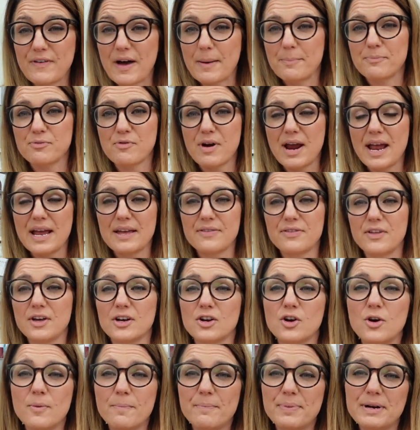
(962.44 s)
fabric
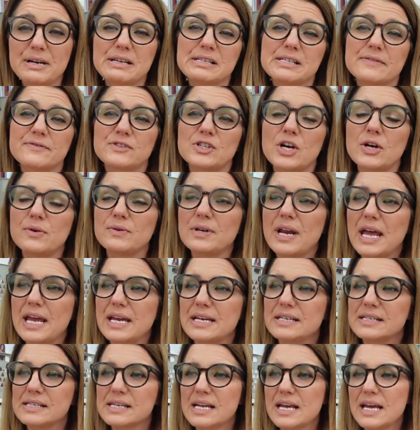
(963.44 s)
that companies have
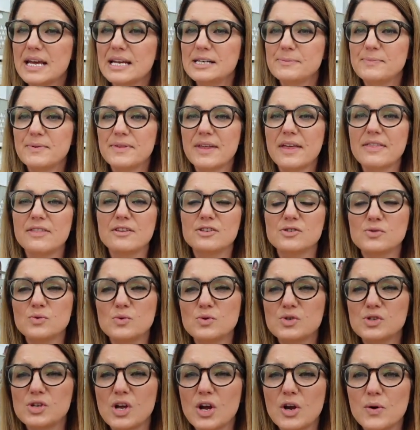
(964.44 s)
donated but then there's
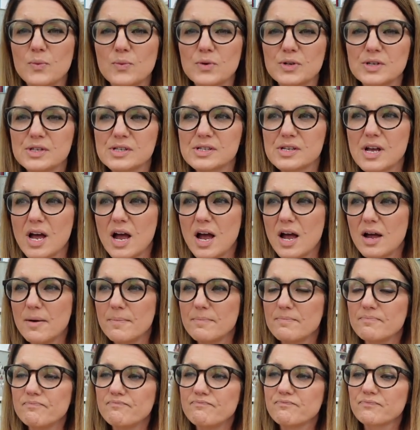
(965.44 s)
also was
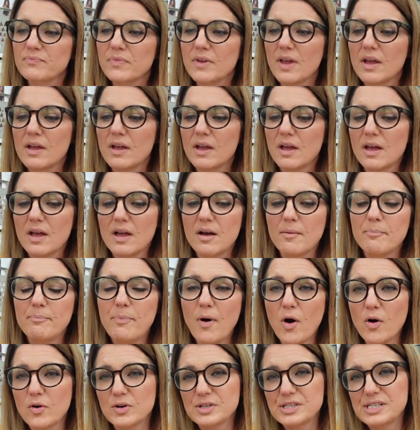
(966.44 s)
um,
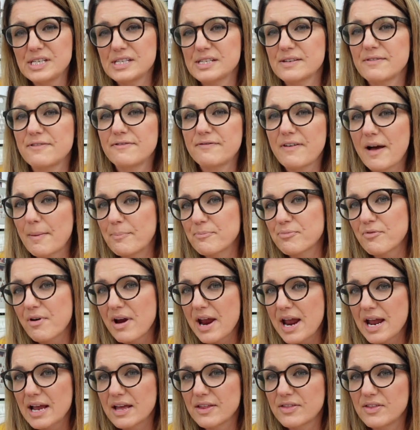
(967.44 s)
boxes of
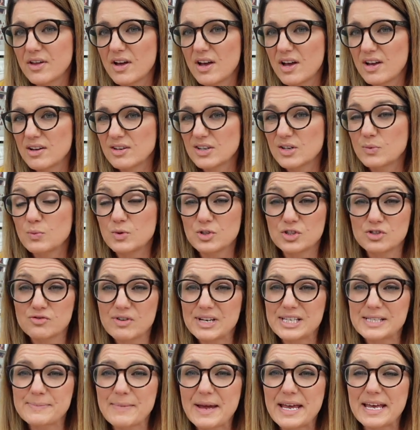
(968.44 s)
fabric that was
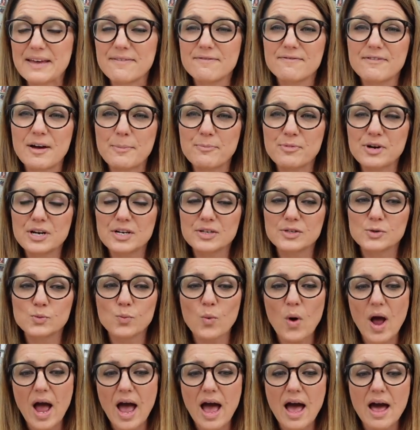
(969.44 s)
dressmaking fabric as
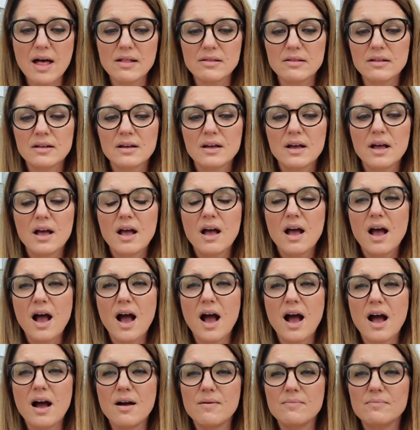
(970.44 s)
well
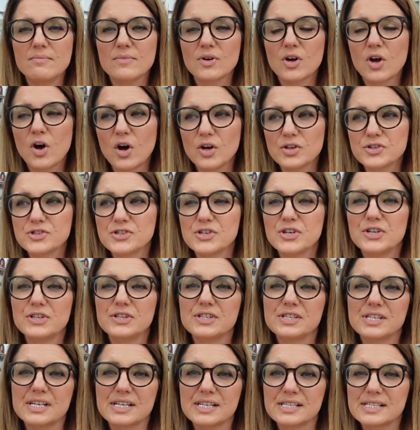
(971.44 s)
um,
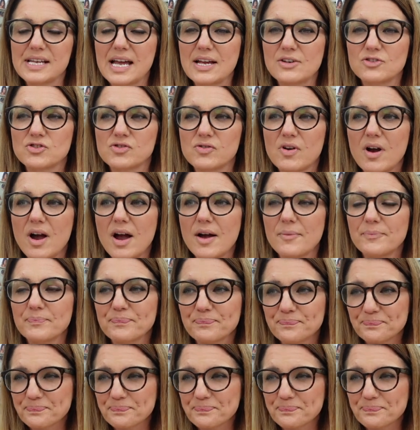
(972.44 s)
cottons etc